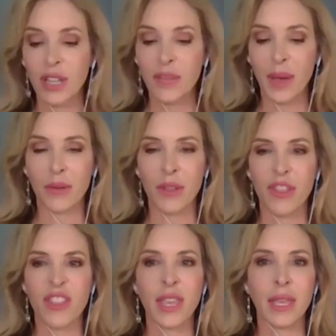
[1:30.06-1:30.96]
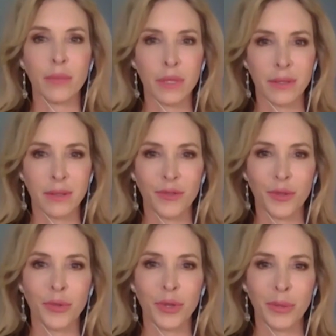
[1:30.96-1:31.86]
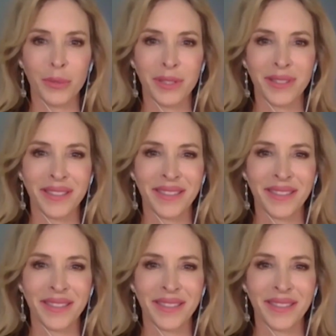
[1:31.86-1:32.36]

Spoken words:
about themes for rooms?